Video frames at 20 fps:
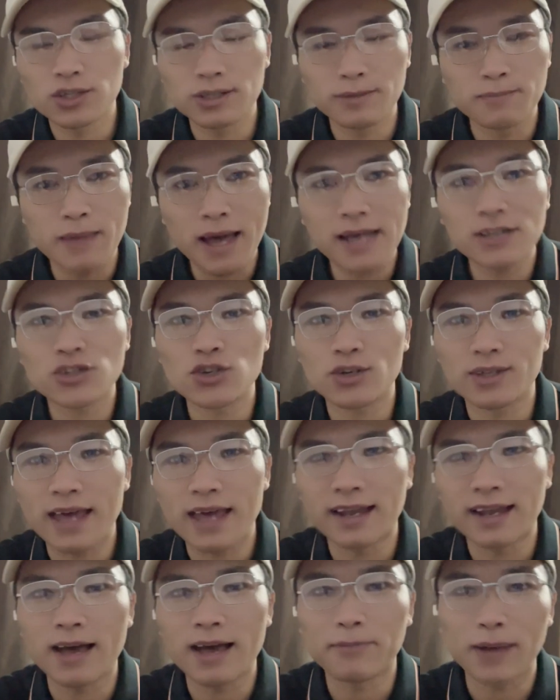Imagine
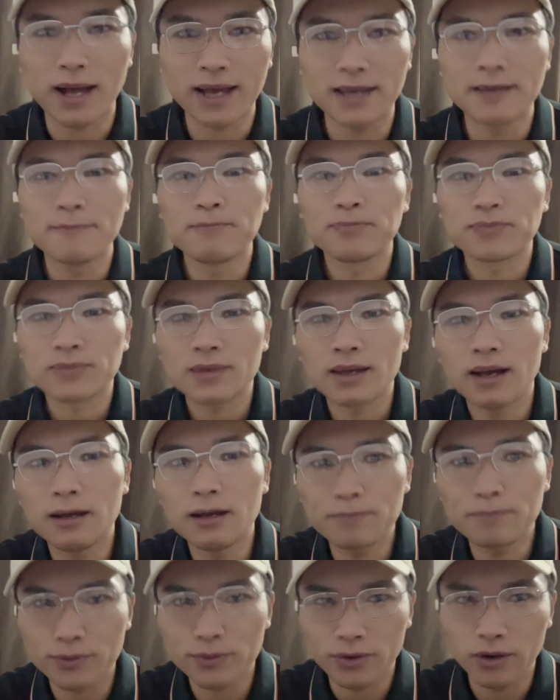that by
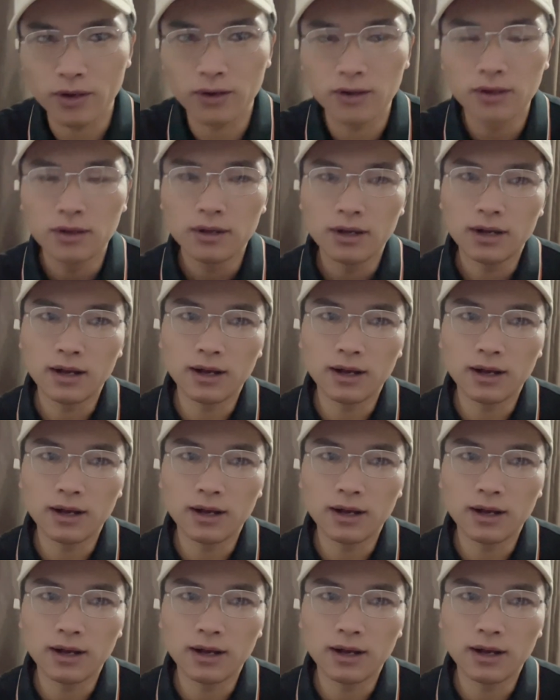April